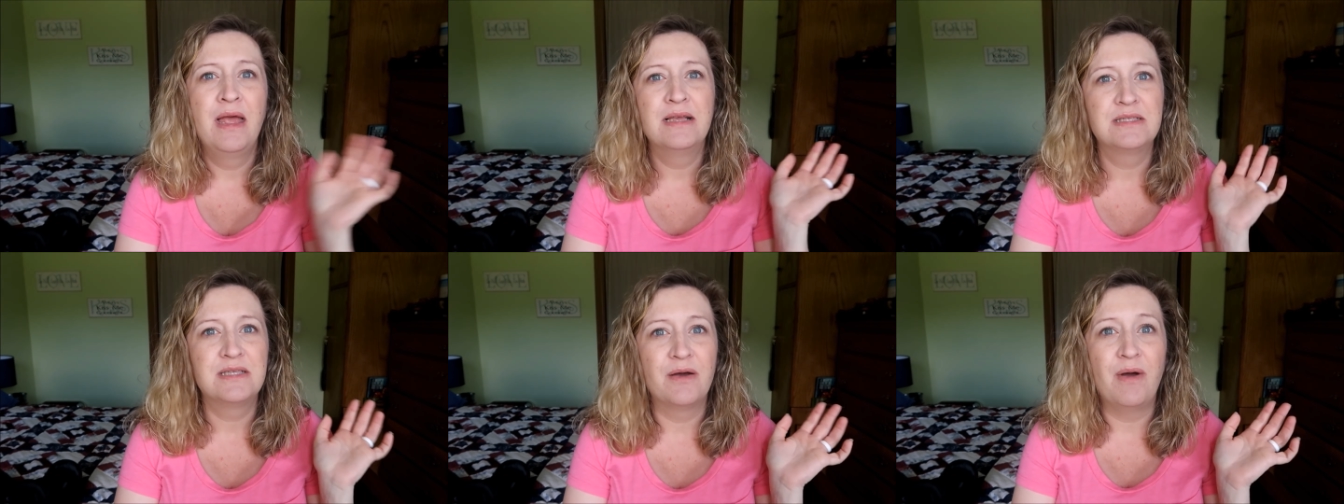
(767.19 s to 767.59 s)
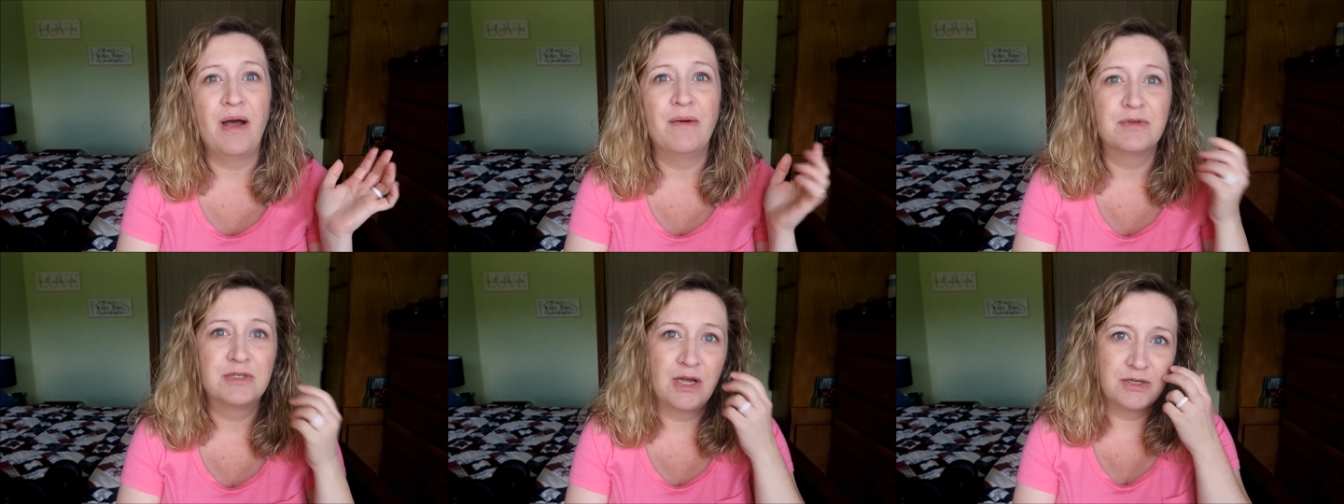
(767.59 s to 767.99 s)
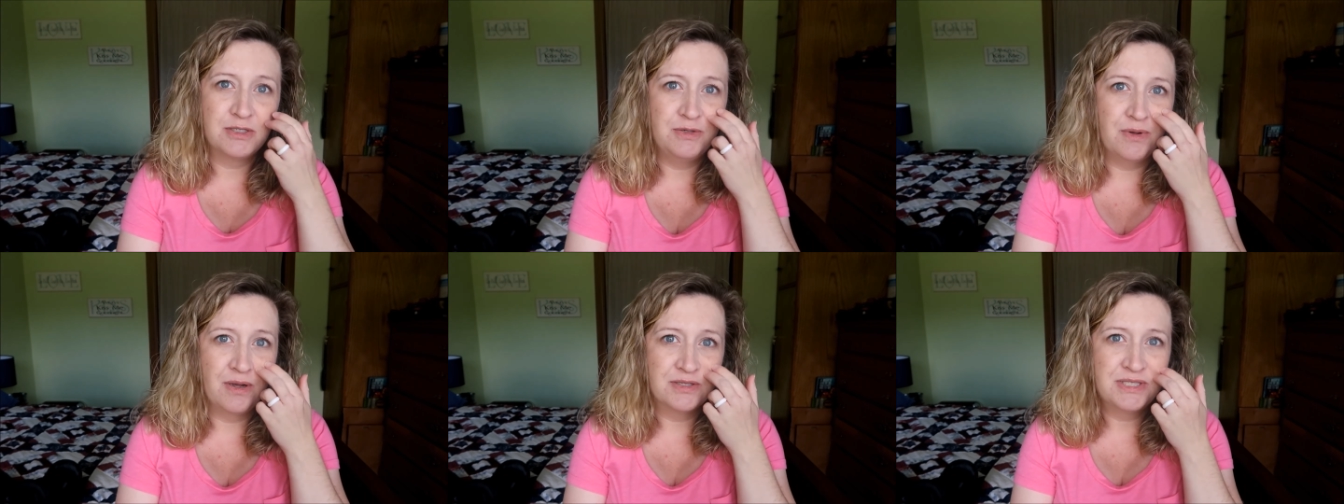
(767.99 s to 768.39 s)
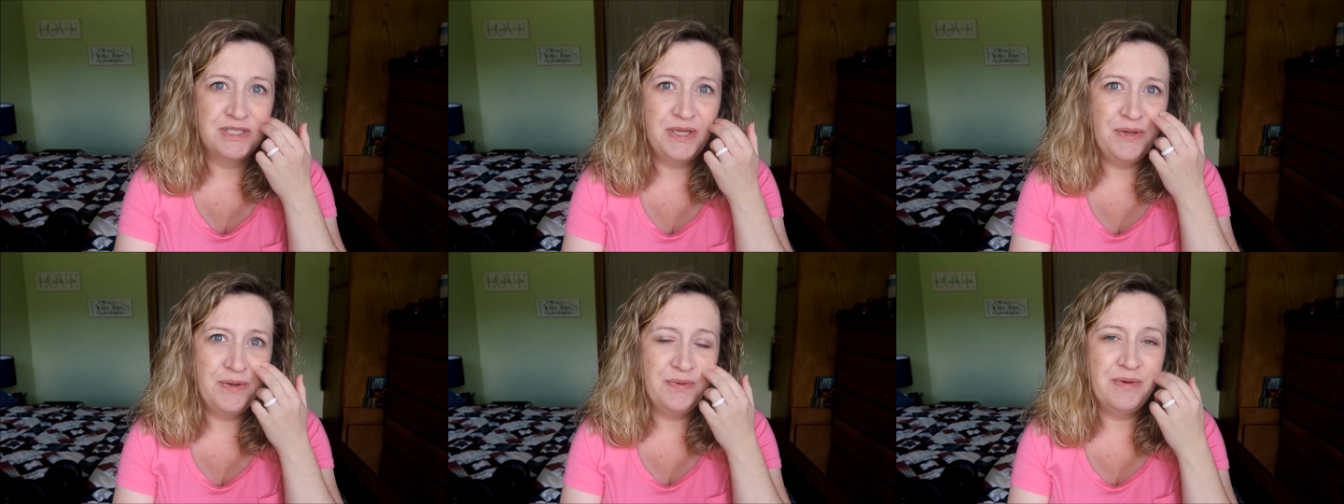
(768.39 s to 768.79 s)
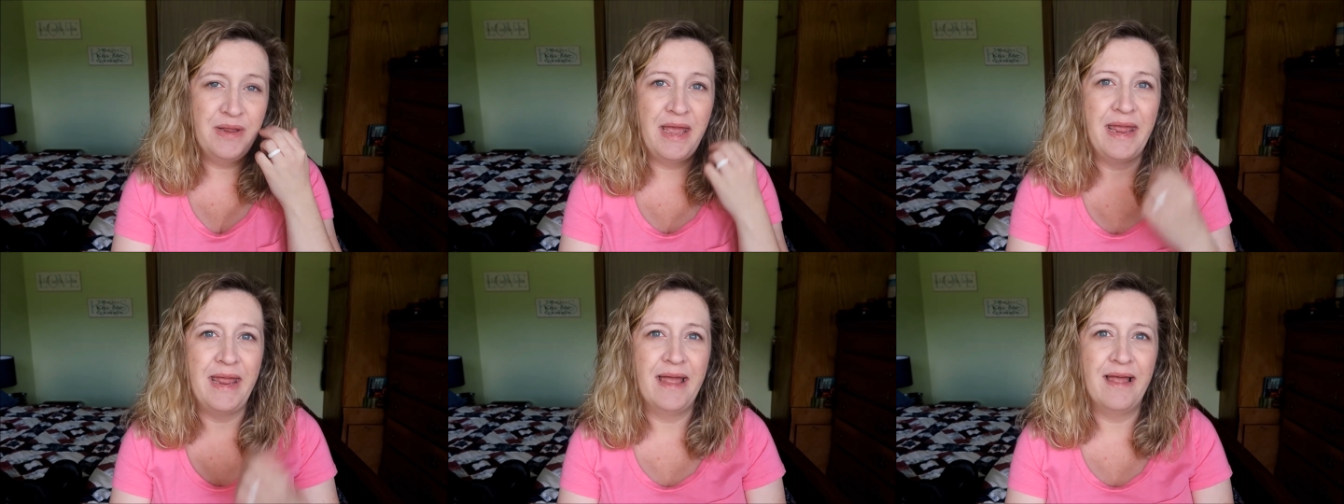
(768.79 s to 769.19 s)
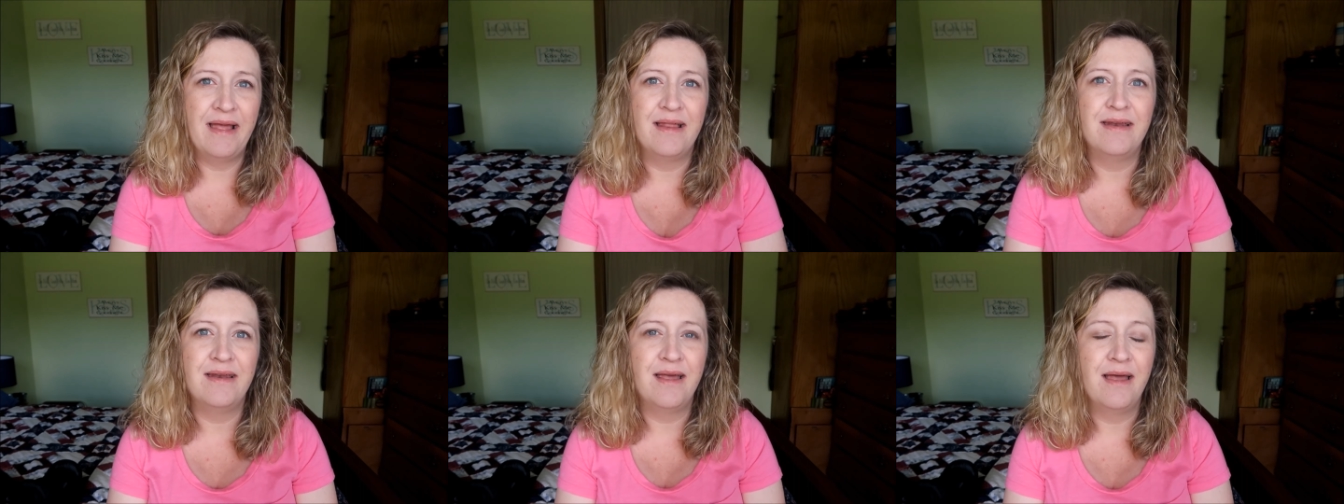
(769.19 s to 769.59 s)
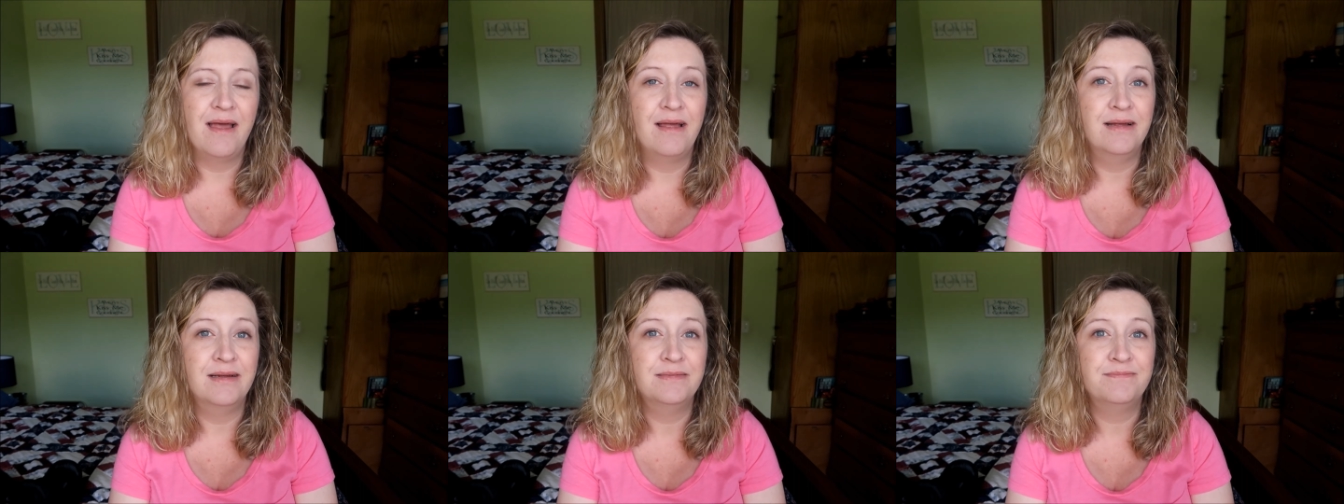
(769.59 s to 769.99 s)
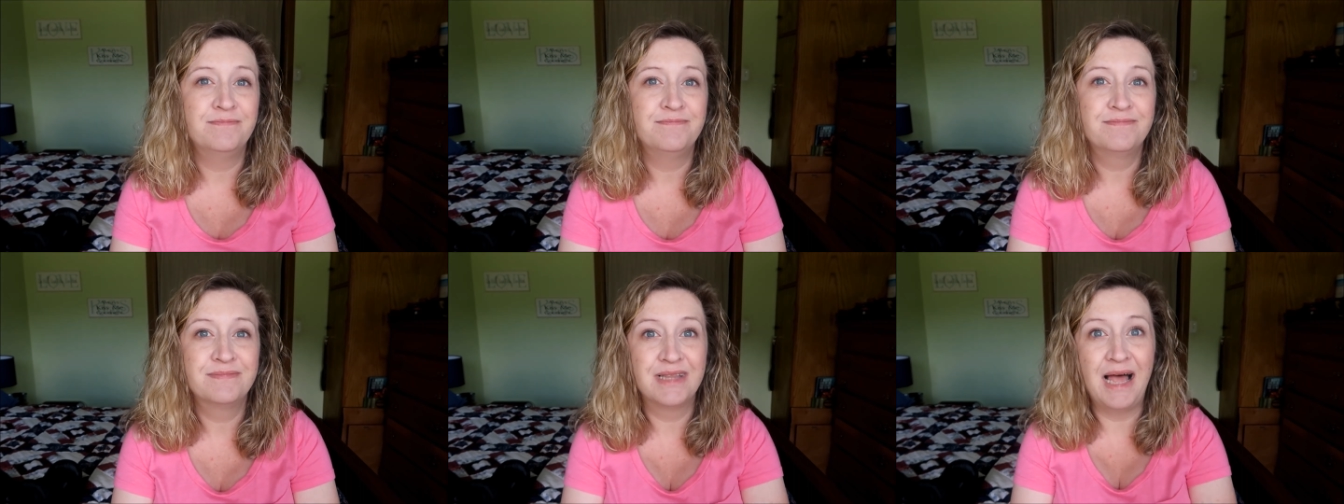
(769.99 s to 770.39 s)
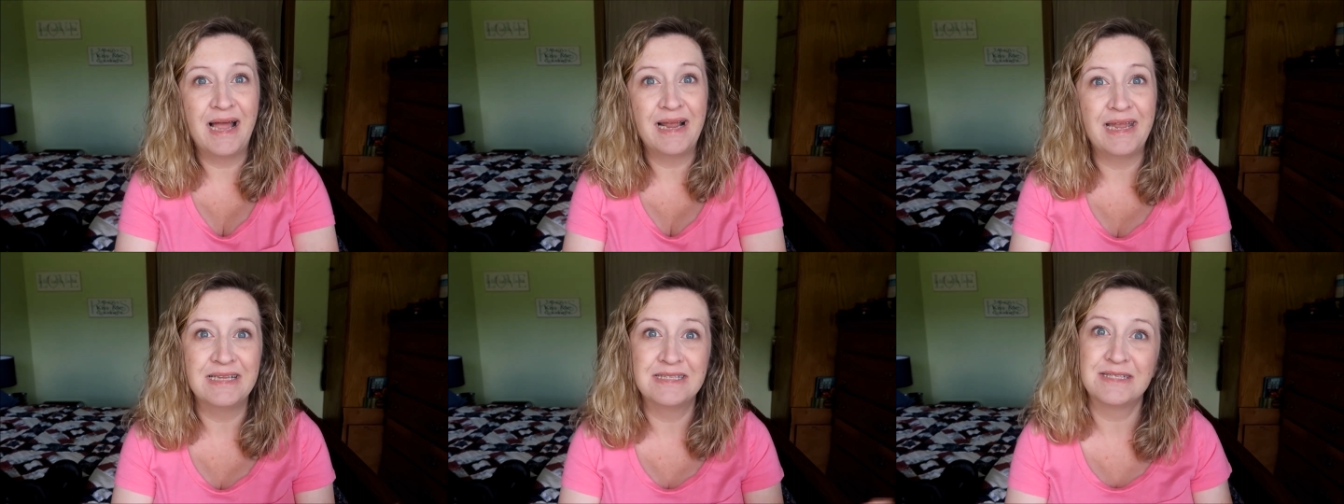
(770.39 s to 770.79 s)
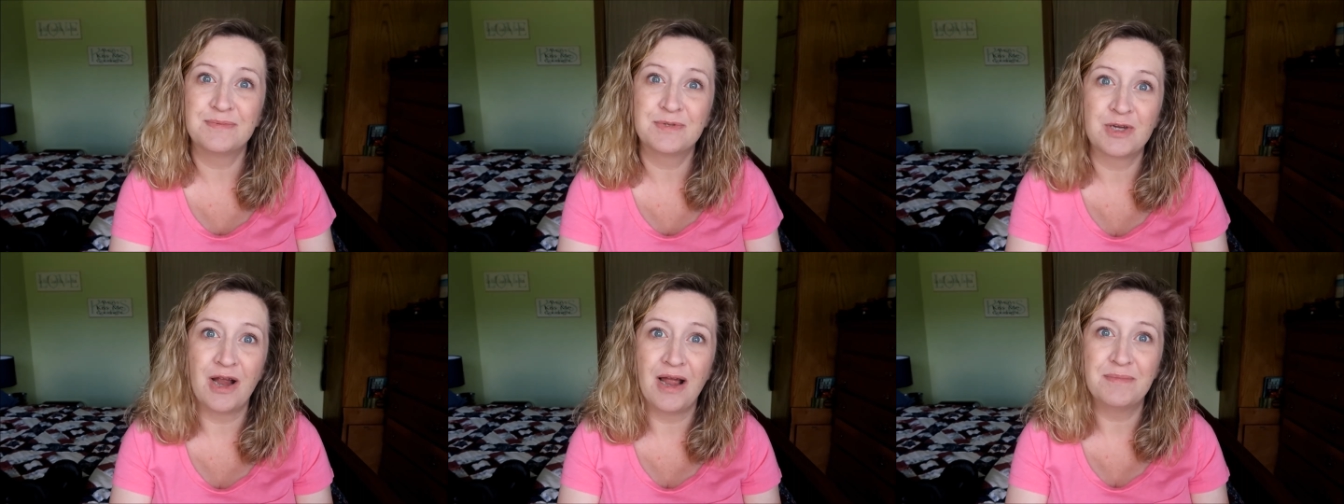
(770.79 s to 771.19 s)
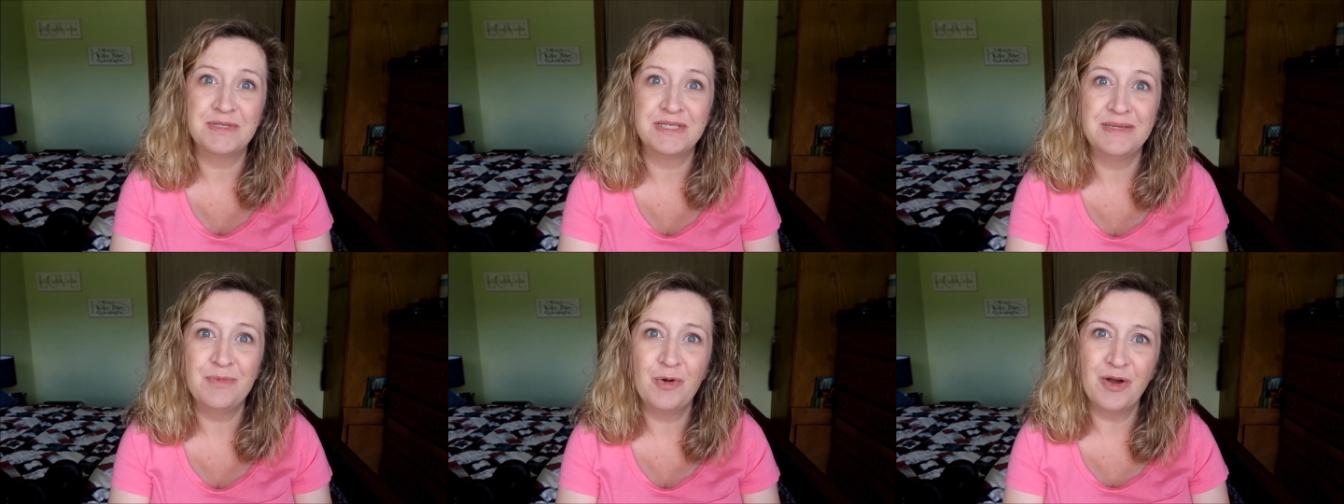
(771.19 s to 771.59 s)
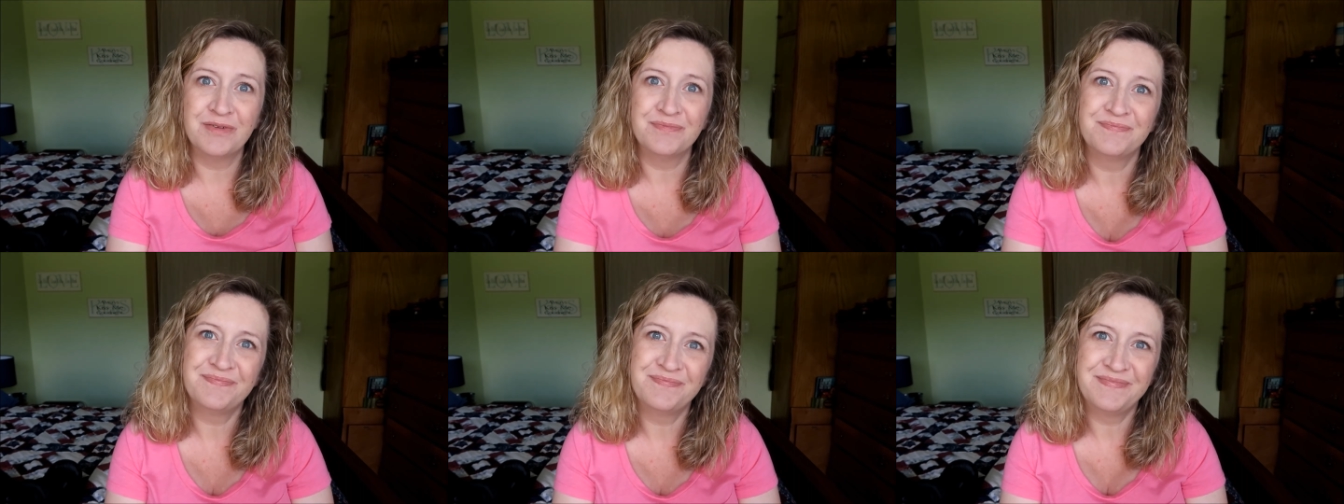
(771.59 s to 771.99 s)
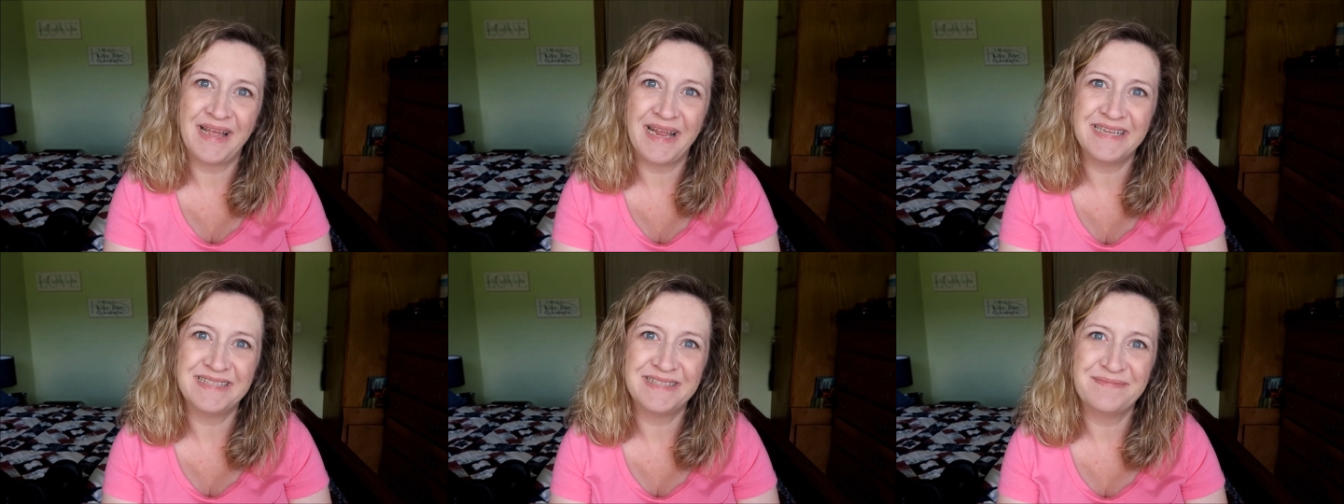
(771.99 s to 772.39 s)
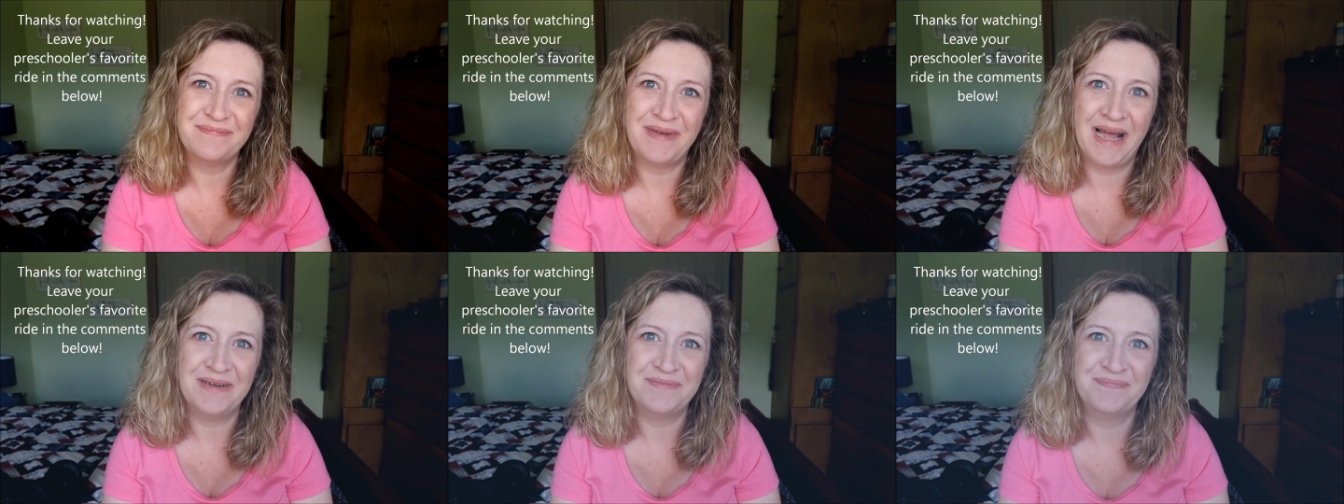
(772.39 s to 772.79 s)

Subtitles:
So I will talk to you all soon, and like and subscribe to see more. Thanks. Bye.